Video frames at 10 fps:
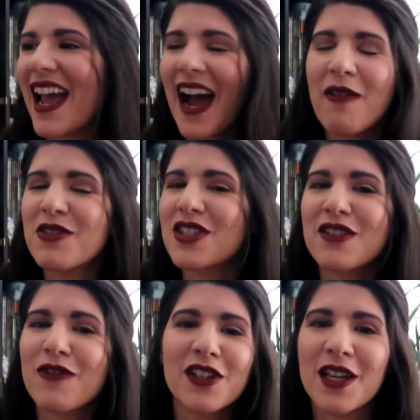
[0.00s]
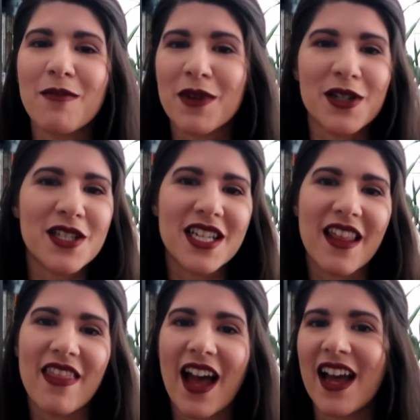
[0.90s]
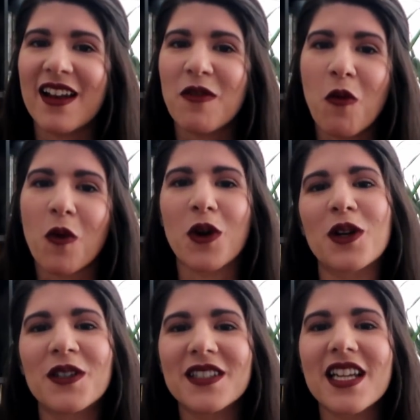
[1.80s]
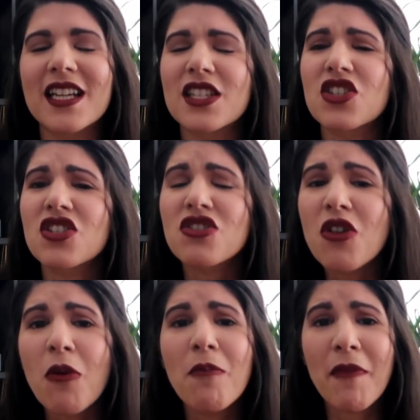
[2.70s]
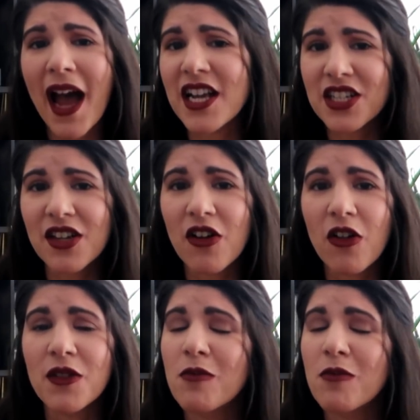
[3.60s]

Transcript: I was just fully immersed in that world, and it's just so magical.